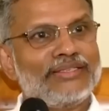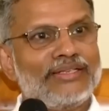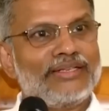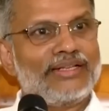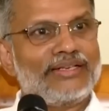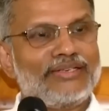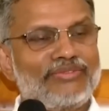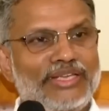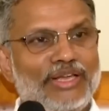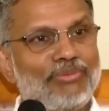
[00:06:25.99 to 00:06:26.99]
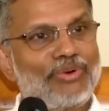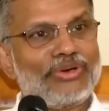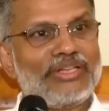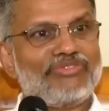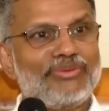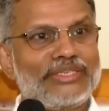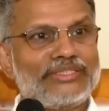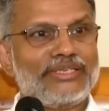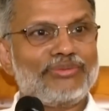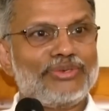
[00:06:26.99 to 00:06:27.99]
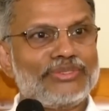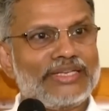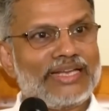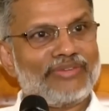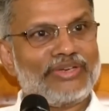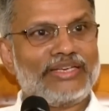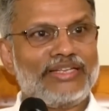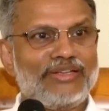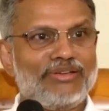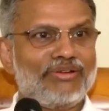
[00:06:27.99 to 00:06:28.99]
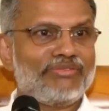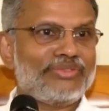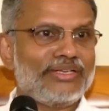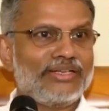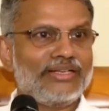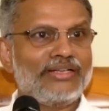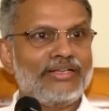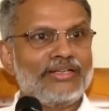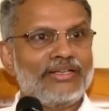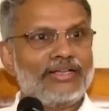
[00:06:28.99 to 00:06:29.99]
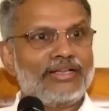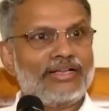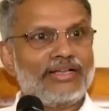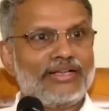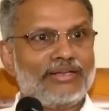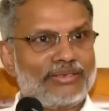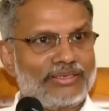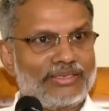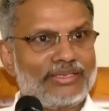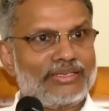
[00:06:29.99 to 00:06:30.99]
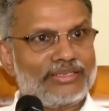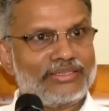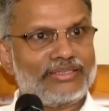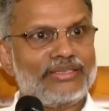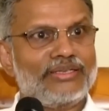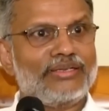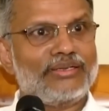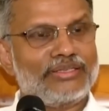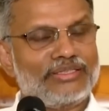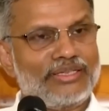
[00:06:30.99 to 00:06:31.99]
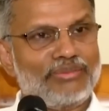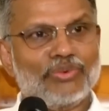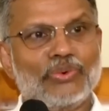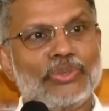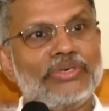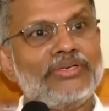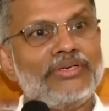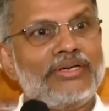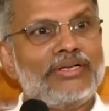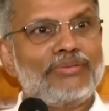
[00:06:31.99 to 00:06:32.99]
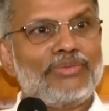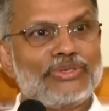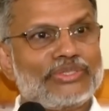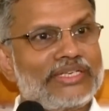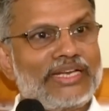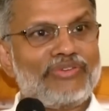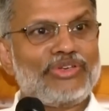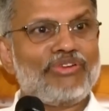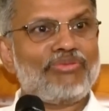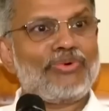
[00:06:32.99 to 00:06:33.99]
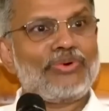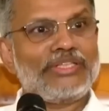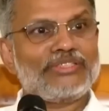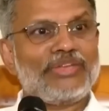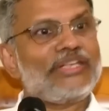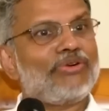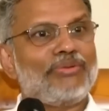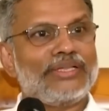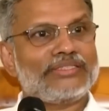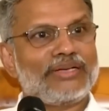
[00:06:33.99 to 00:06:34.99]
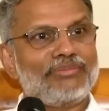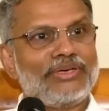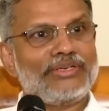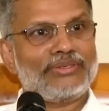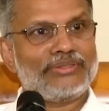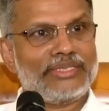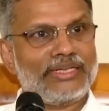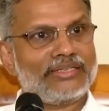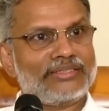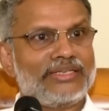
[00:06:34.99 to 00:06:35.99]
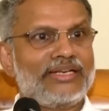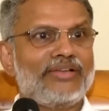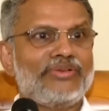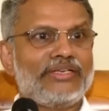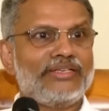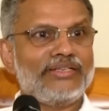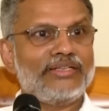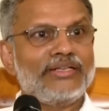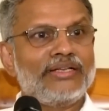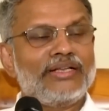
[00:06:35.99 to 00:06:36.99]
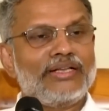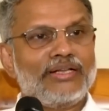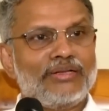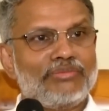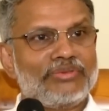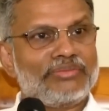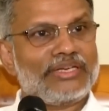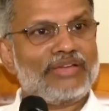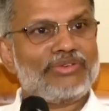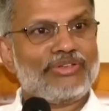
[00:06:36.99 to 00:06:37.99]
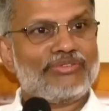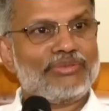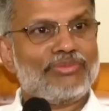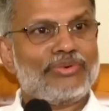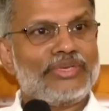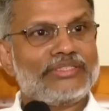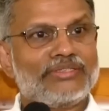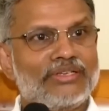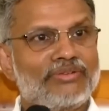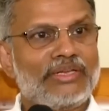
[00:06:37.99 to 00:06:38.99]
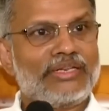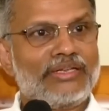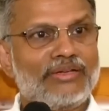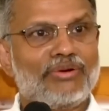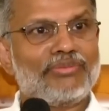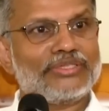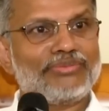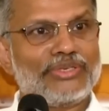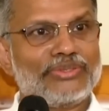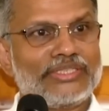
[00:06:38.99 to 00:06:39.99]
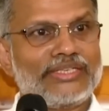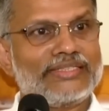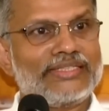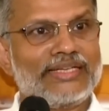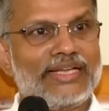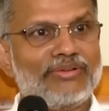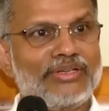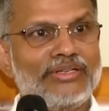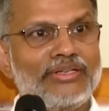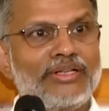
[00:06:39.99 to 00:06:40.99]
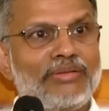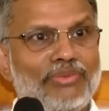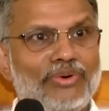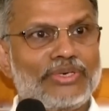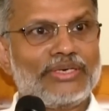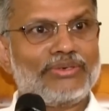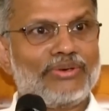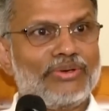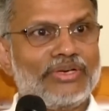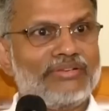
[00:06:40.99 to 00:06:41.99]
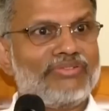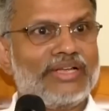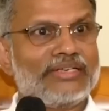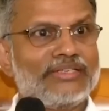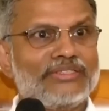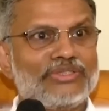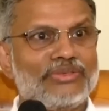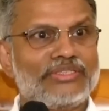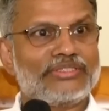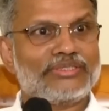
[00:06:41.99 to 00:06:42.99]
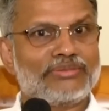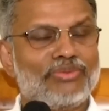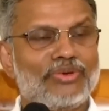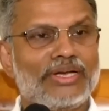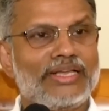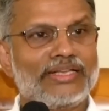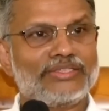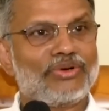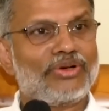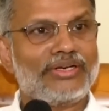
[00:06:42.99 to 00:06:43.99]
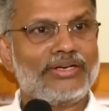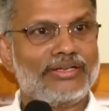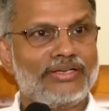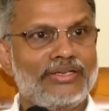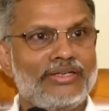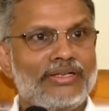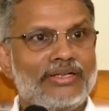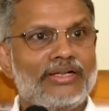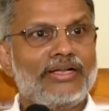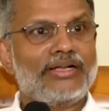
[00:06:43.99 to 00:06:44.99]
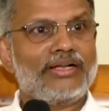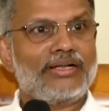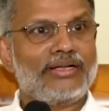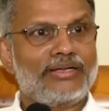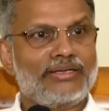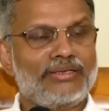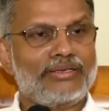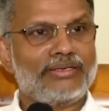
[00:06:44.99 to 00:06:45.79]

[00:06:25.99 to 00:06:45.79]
And we have more information about the gravity of the uh, uh, uh, the moon because the gravity of moon is very complex compared to the earth gravity. Um, gravity of the moon is very complex because it doesn't have a molten core in fact. So it's more like a solid uh,